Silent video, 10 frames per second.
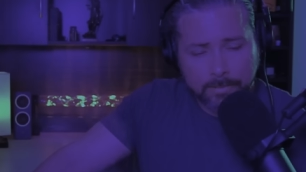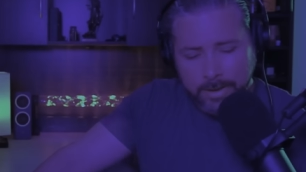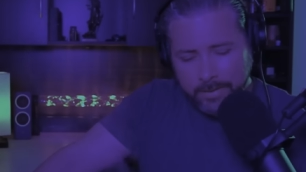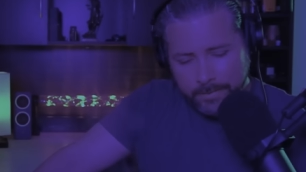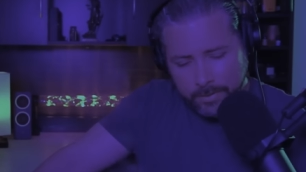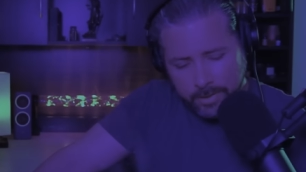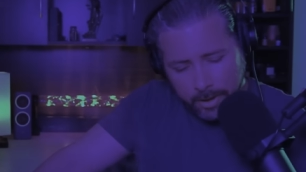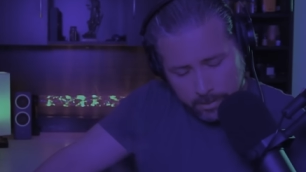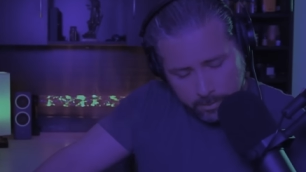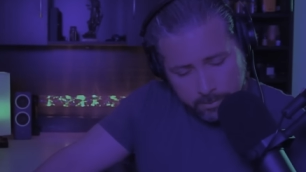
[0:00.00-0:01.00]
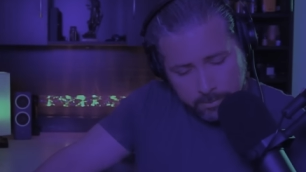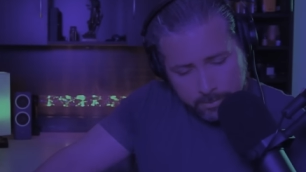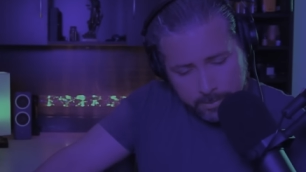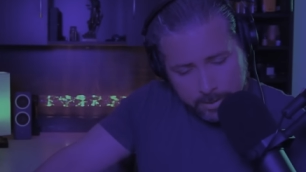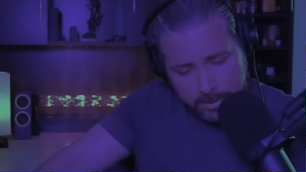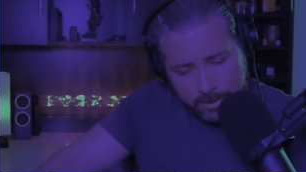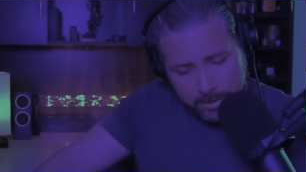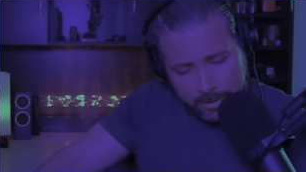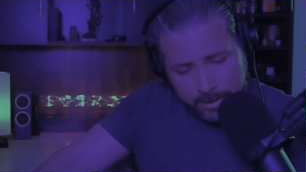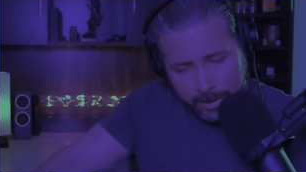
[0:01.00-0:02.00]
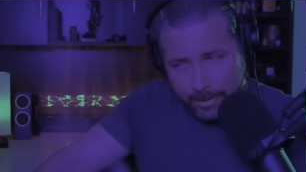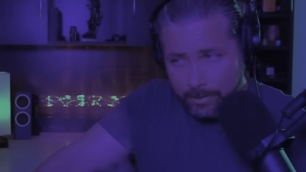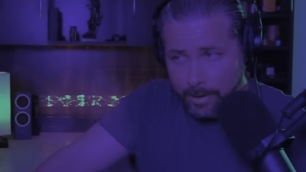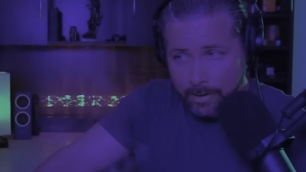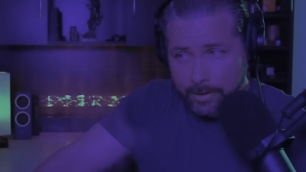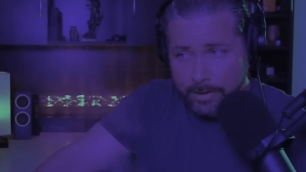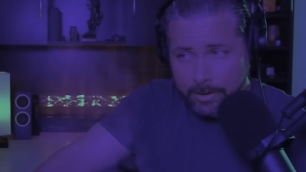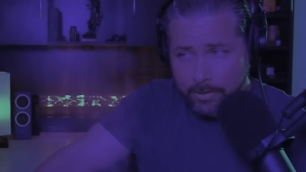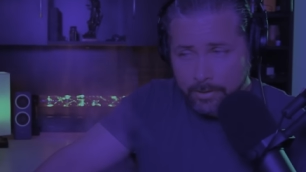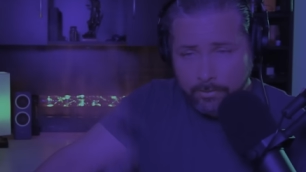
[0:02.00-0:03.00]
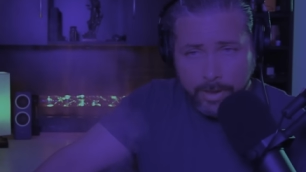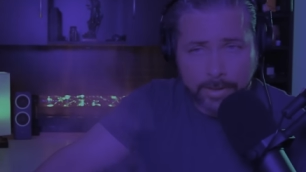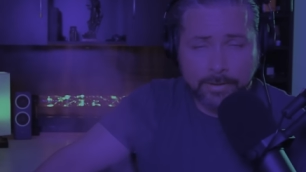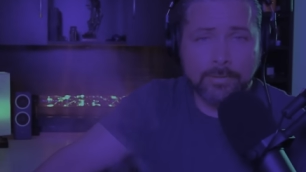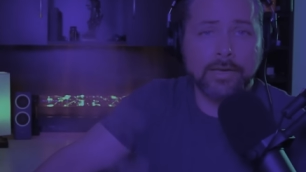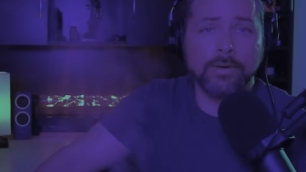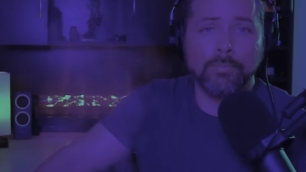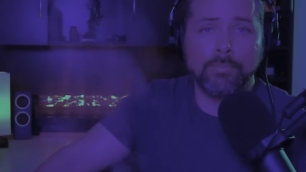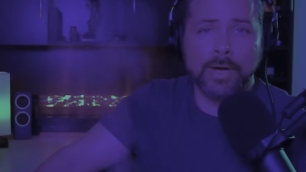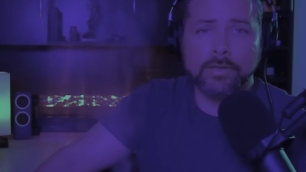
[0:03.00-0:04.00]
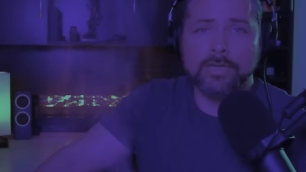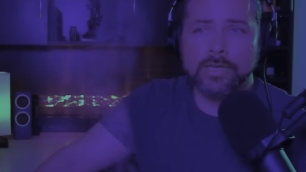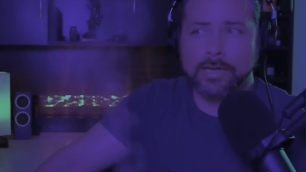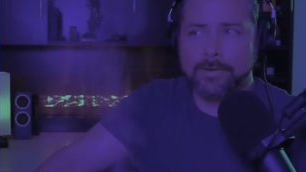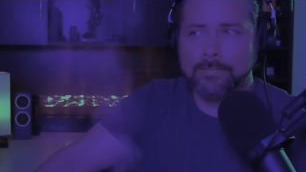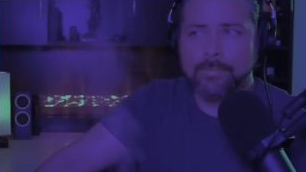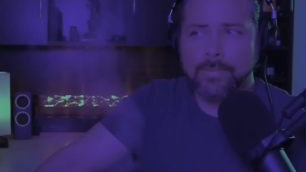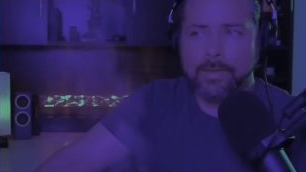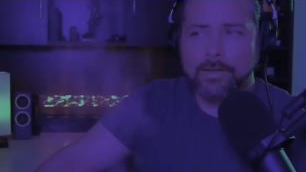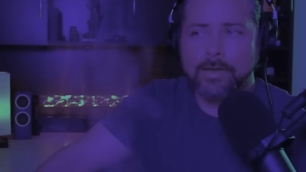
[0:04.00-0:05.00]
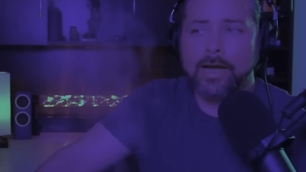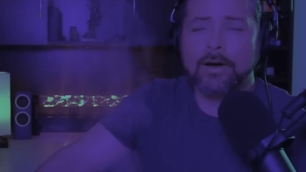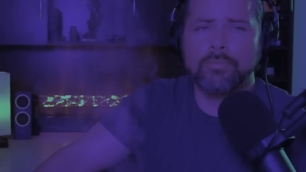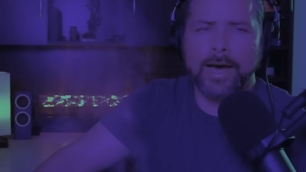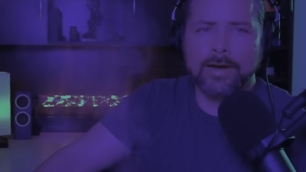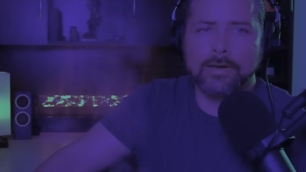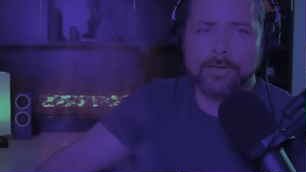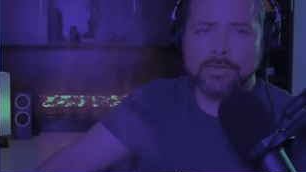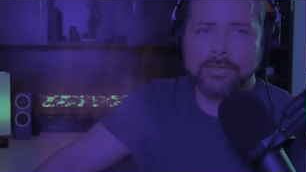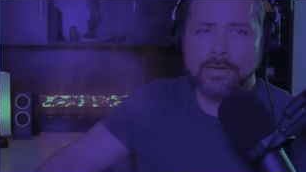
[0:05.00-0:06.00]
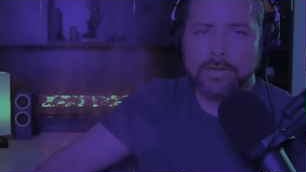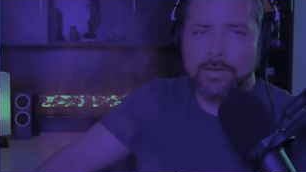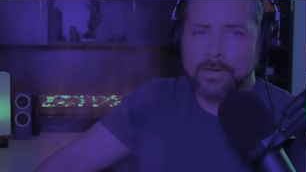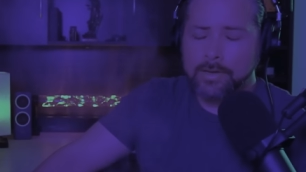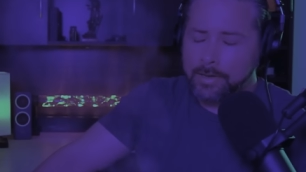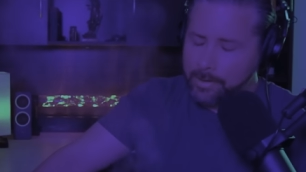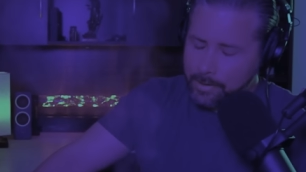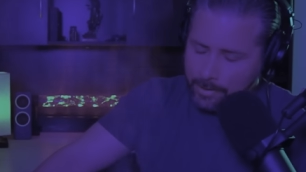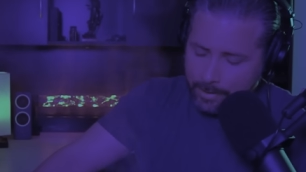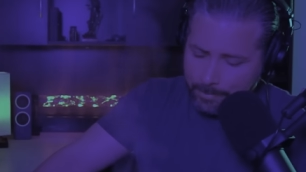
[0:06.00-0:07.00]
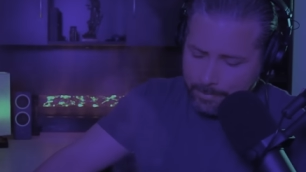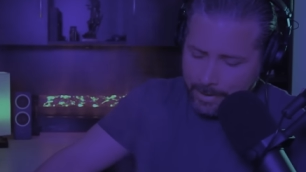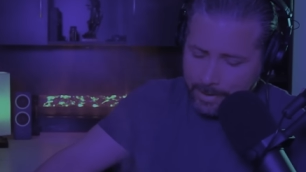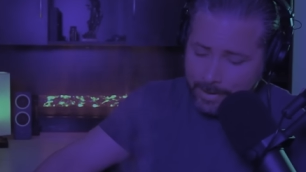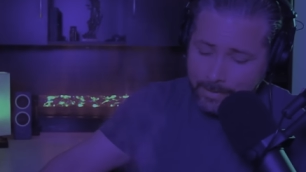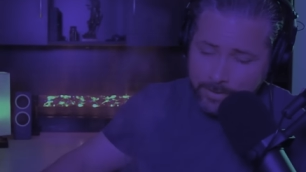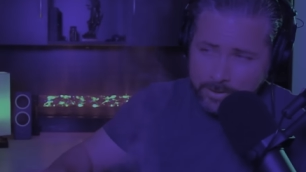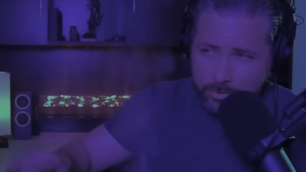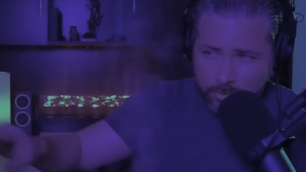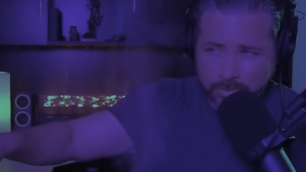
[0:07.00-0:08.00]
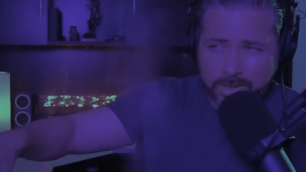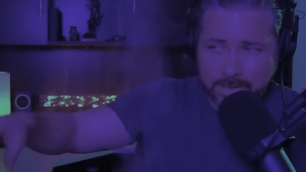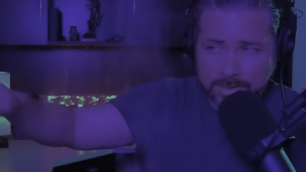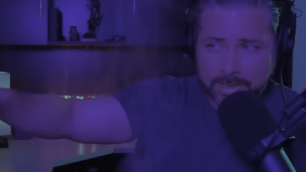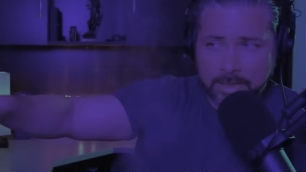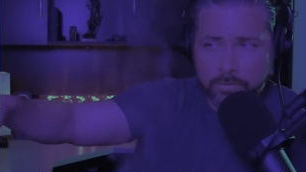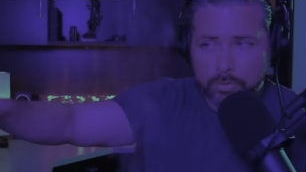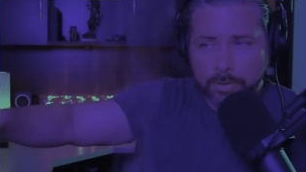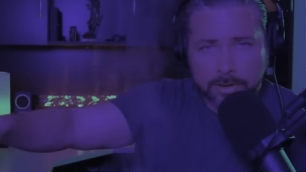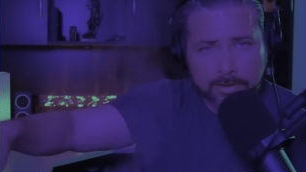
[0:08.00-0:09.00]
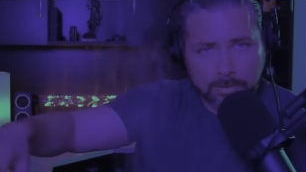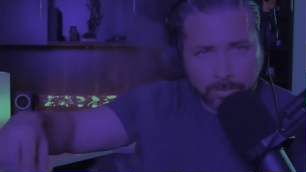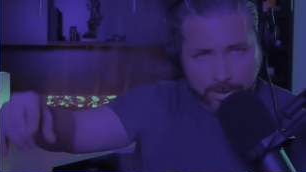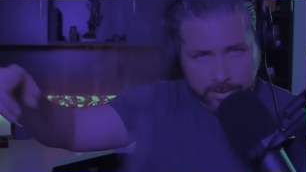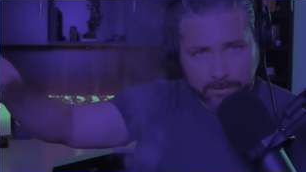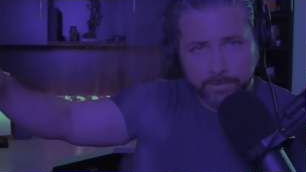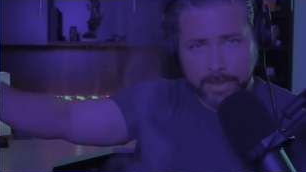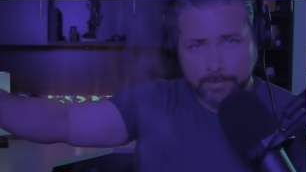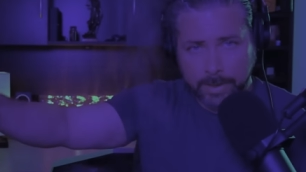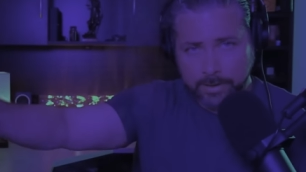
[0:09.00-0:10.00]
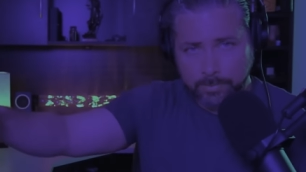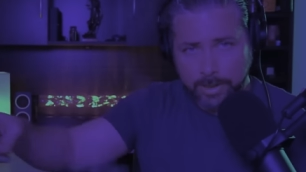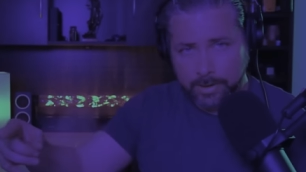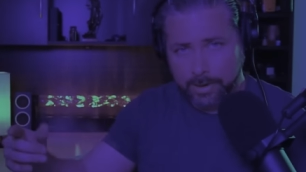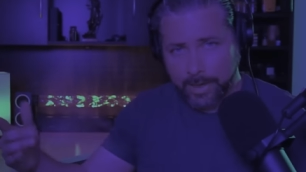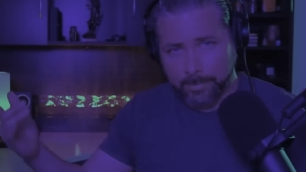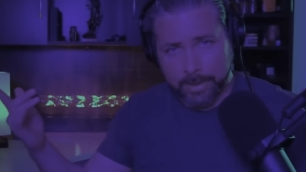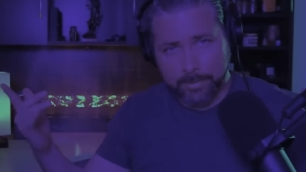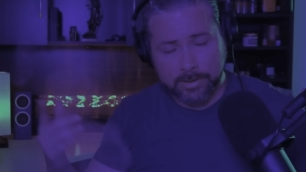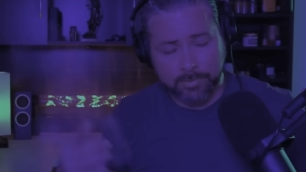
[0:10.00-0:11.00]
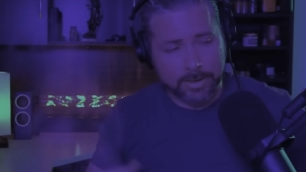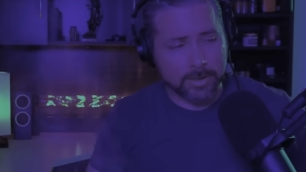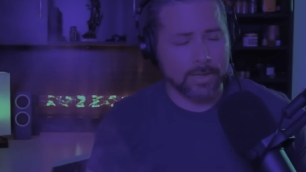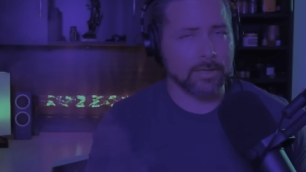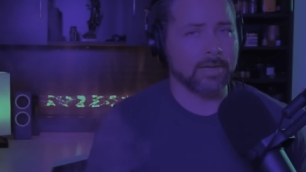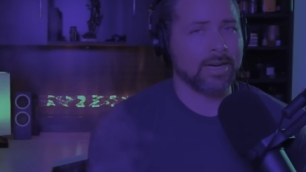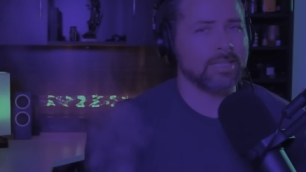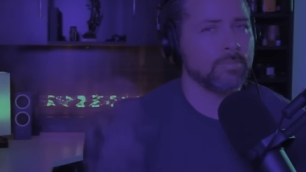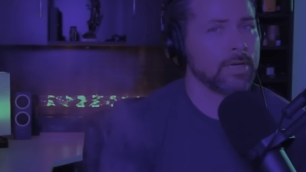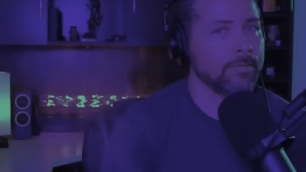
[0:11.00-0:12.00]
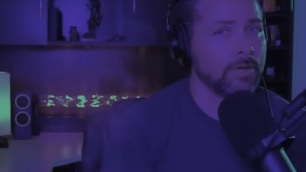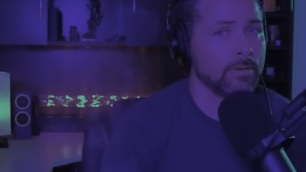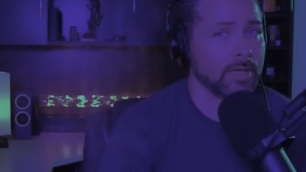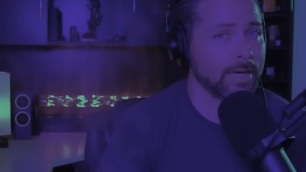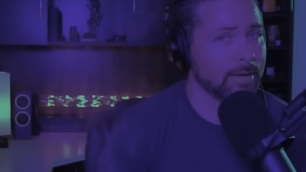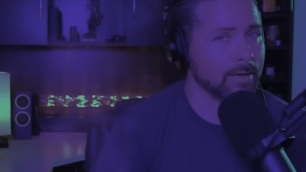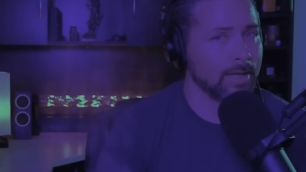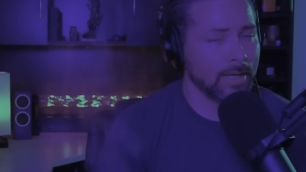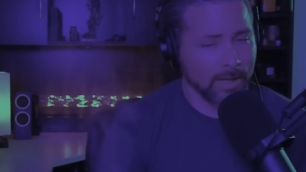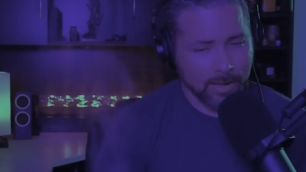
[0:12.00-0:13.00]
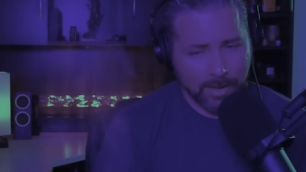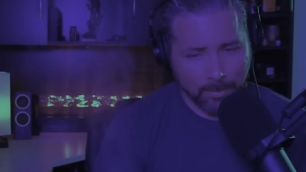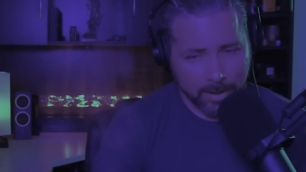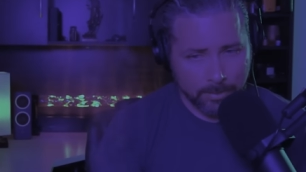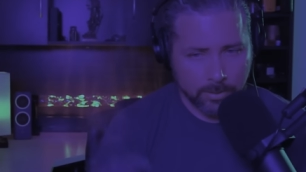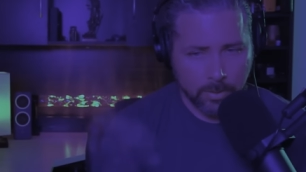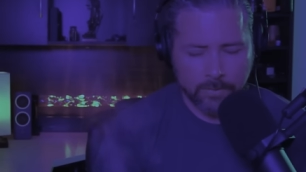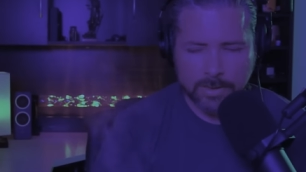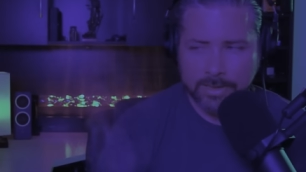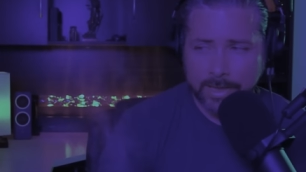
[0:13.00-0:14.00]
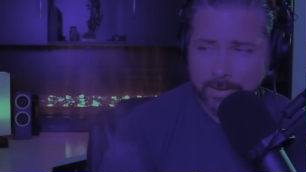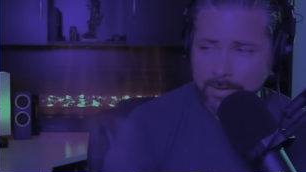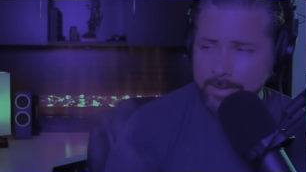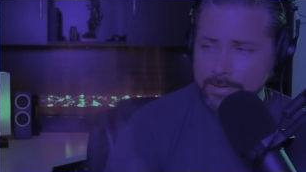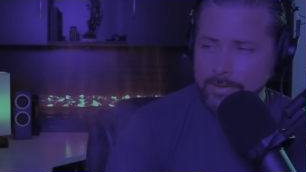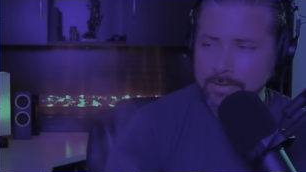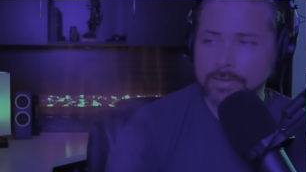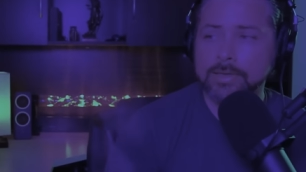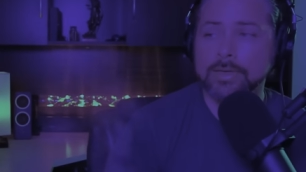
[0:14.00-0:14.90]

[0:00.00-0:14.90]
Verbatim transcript: But if you know and you're not on here on Reddit embellishing how bad it is, and if he's truly this evil person the way that you've made him out to be, then yeah, maybe it's best to cut ties. But if you think that maybe you're overstating things,